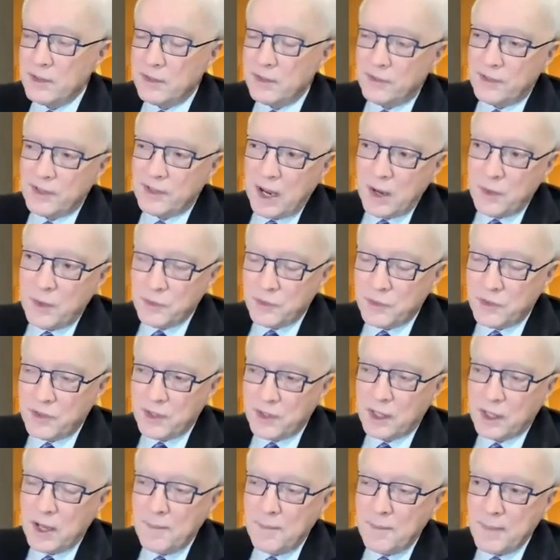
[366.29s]
of sounds
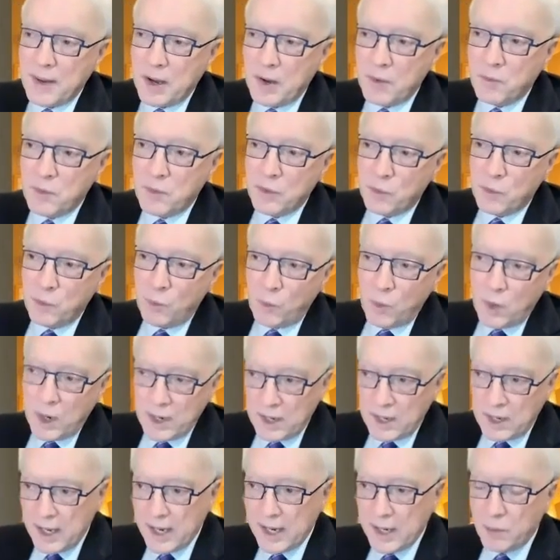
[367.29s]
that come out with
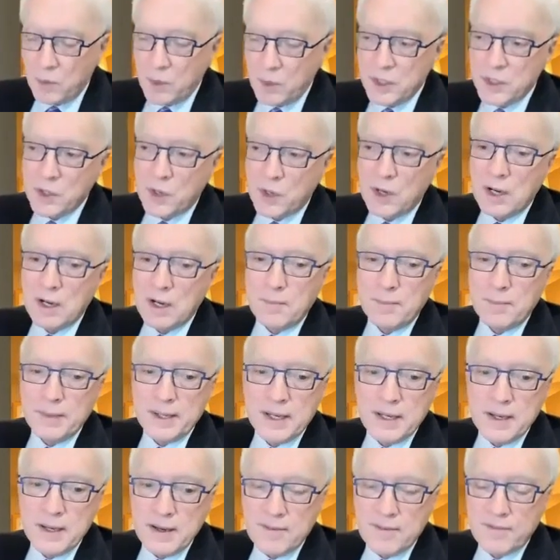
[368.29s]
one language are a little
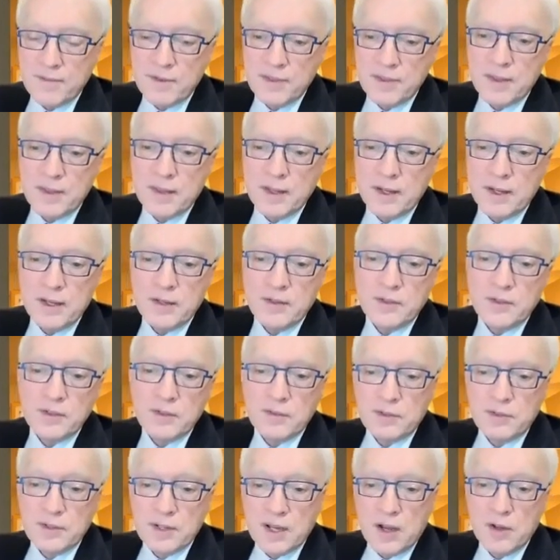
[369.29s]
bit different than the list
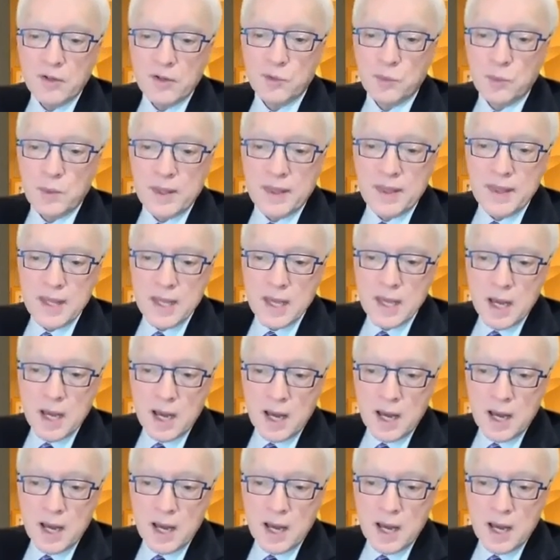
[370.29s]
of sounds with the